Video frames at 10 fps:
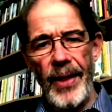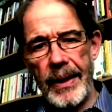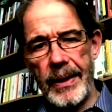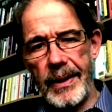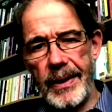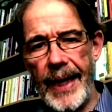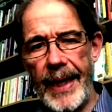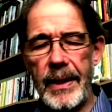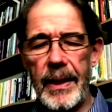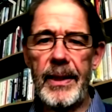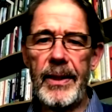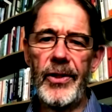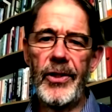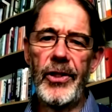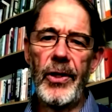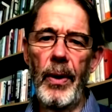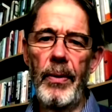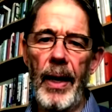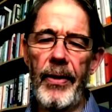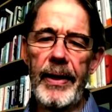That takes us to
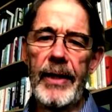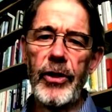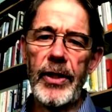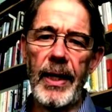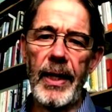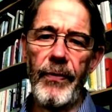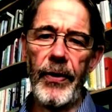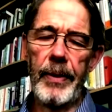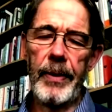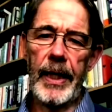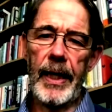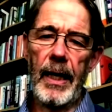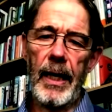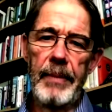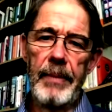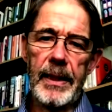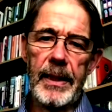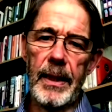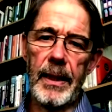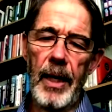a rather interesting phenomenon in our
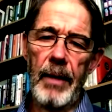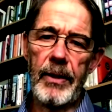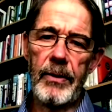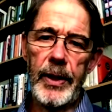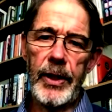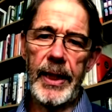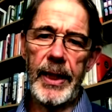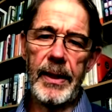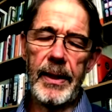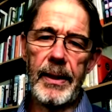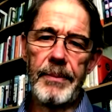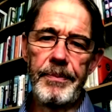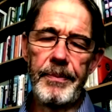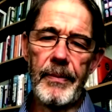midst at the moment, which is